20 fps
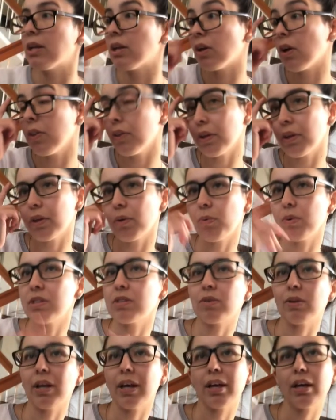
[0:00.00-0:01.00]
And all the other ones
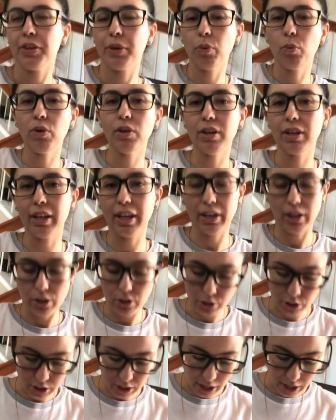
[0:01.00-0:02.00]
were like, they weren't like
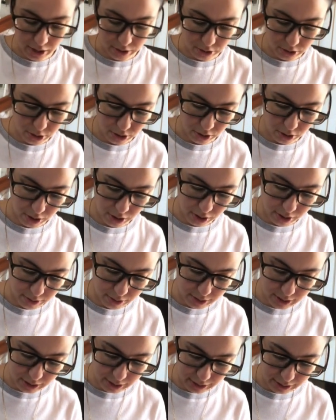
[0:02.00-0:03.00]
her style, so I
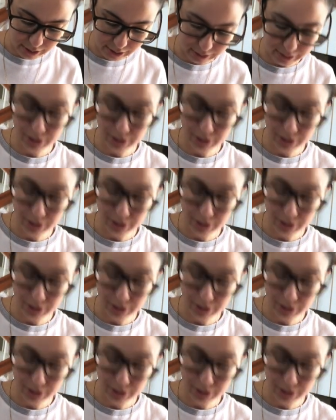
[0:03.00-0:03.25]
was like,